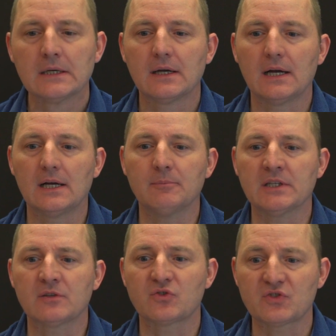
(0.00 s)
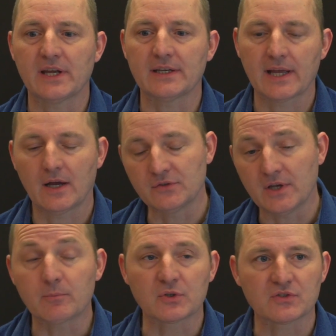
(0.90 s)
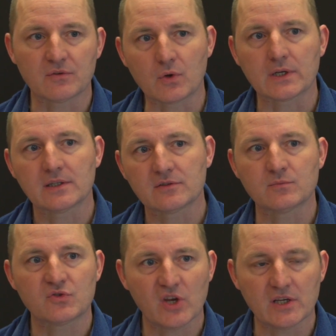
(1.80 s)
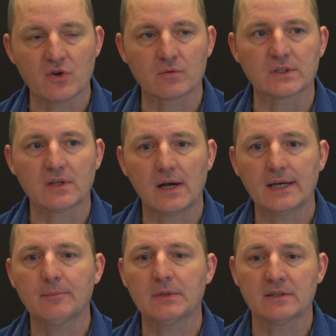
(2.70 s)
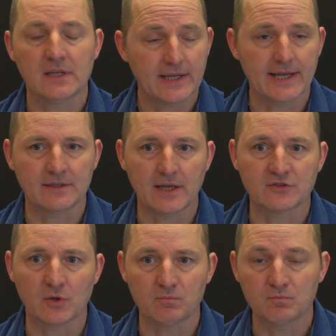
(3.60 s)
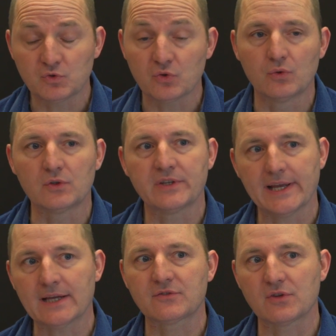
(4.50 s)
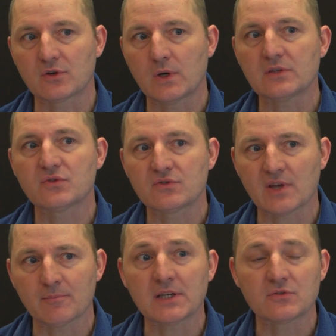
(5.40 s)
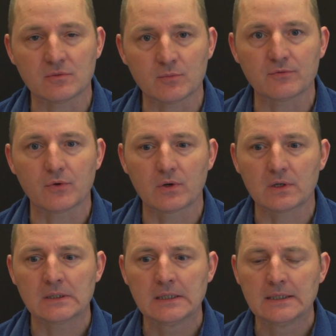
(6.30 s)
in understanding how numbers of organisms change over time and as a tool to answer the questions I mentioned before.